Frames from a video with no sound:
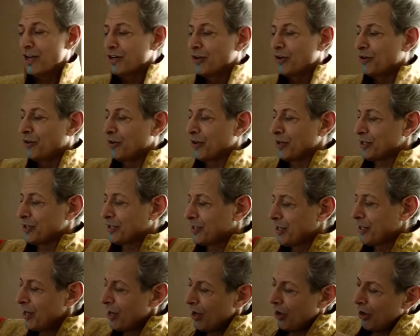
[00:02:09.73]
on a
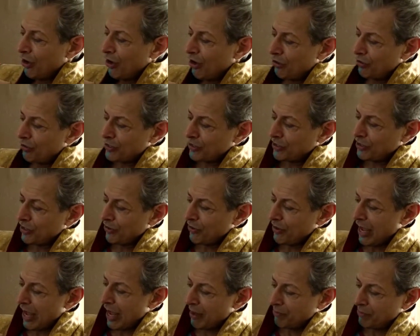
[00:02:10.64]
horse. Always
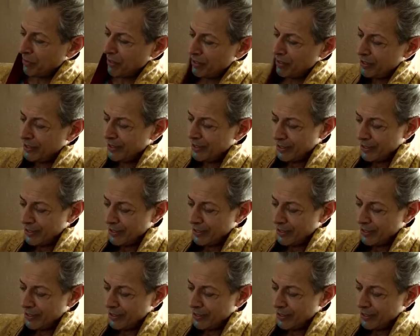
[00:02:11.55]
so happy.